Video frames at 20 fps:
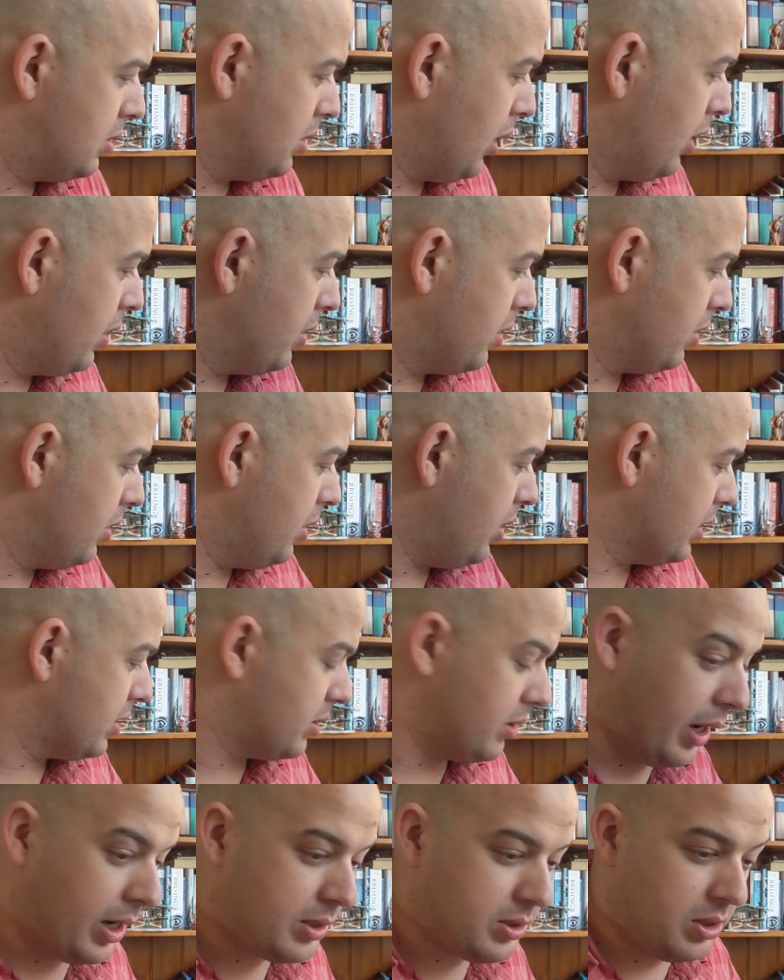the
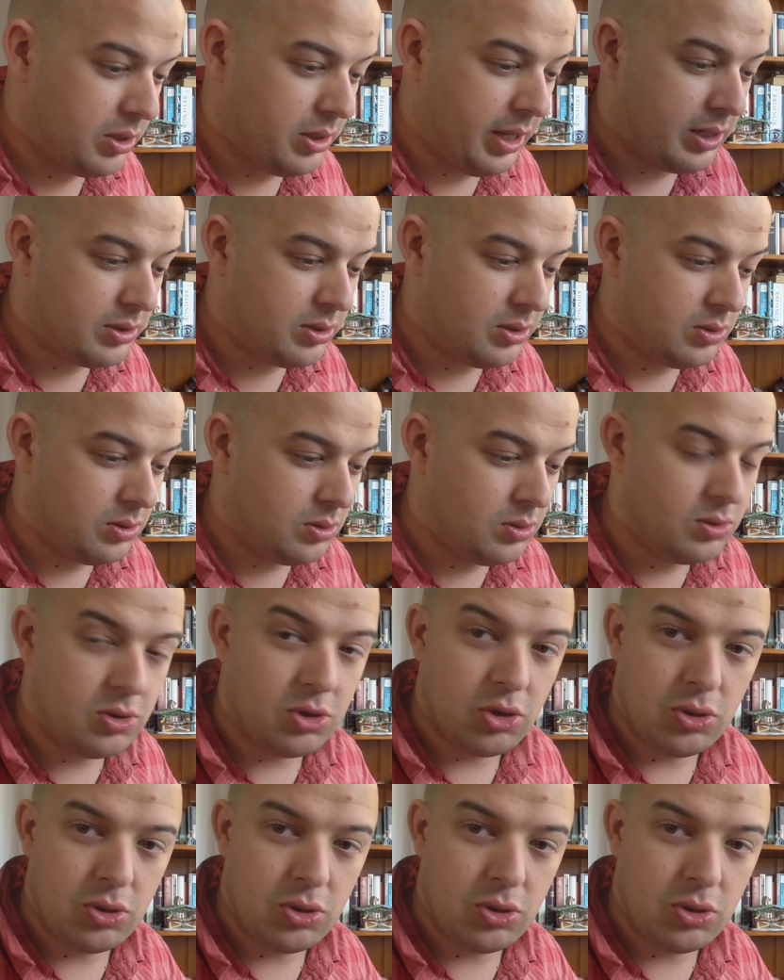knight actually allows you